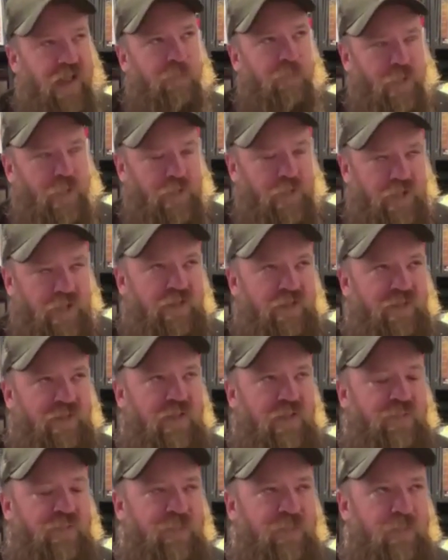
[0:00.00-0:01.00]
believe
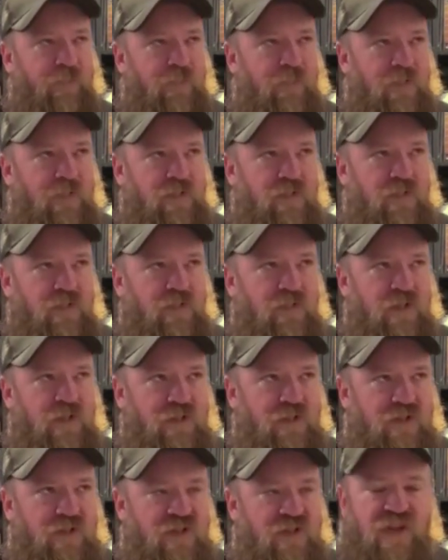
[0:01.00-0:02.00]
I've
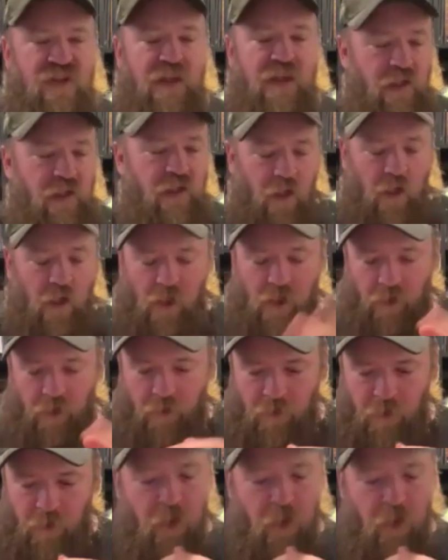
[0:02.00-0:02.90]
seen on